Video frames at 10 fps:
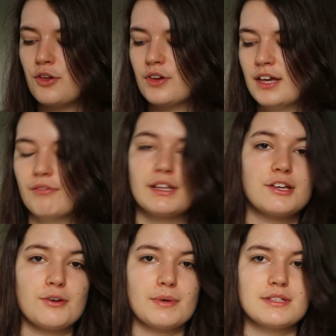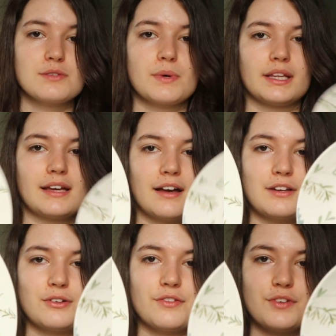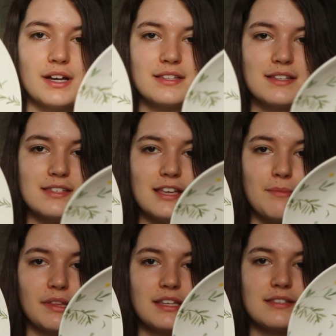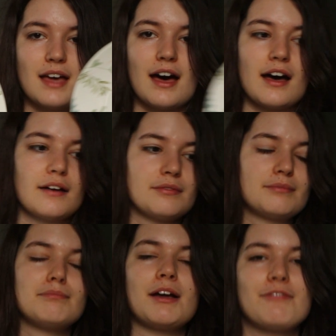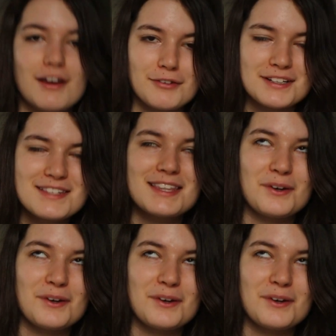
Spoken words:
can get really cute ones as well. Like, I don't know if you guys can see, but these are my favourites, they're